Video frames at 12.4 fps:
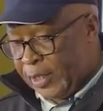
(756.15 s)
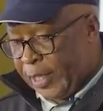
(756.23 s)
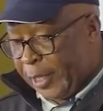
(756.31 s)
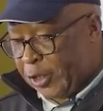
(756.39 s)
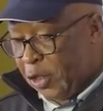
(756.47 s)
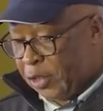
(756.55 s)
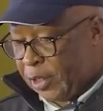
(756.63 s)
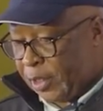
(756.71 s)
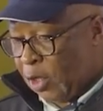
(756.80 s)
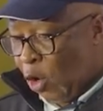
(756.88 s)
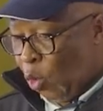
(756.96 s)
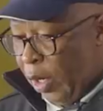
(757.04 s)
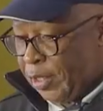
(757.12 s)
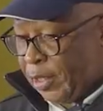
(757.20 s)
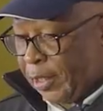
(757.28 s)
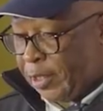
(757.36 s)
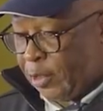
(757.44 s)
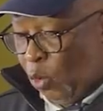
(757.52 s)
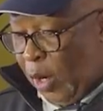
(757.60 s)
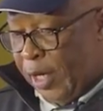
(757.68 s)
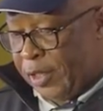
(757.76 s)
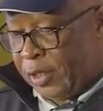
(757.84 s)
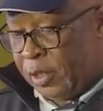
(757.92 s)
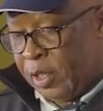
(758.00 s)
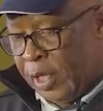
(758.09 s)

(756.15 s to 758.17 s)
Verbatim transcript: section 161,